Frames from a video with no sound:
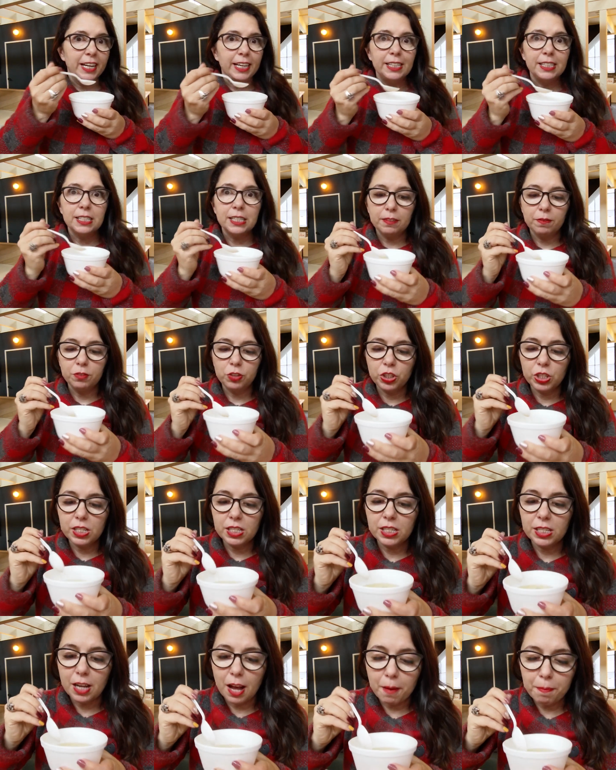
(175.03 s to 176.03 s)
It's
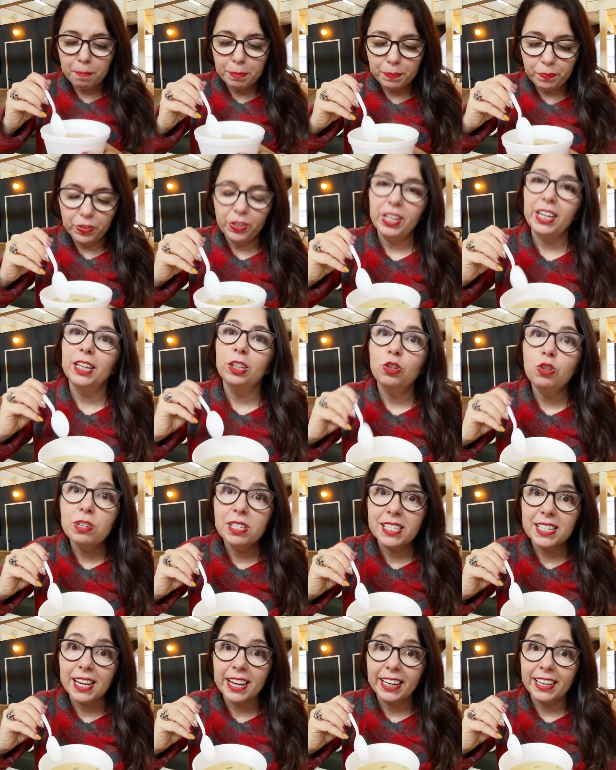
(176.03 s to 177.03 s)
just, it
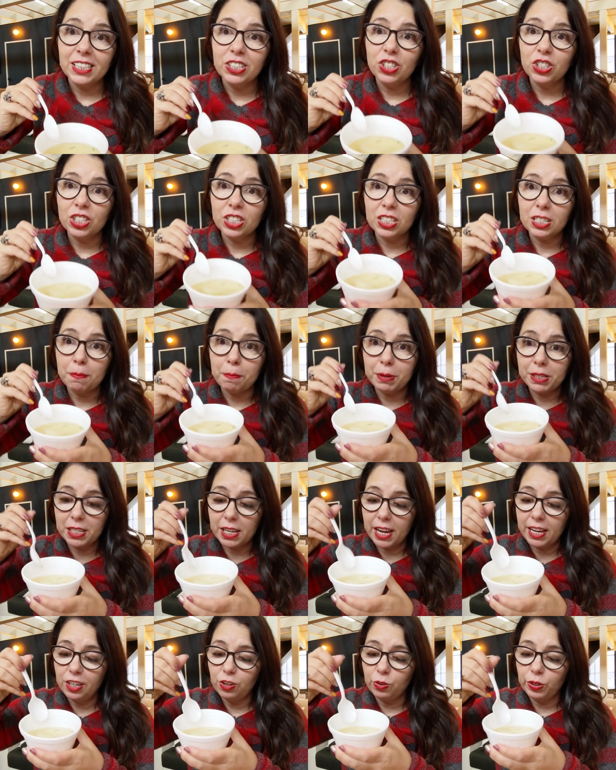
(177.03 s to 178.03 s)
looks like it's just a
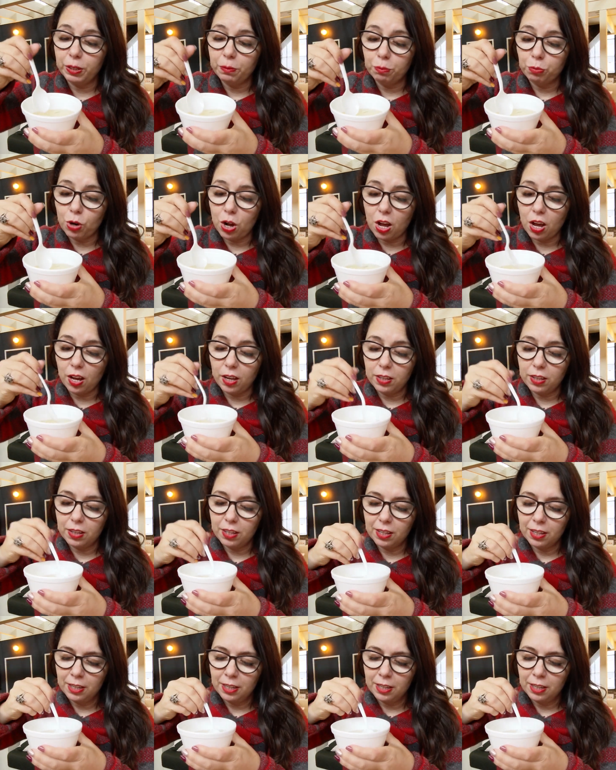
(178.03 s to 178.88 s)
potato in broth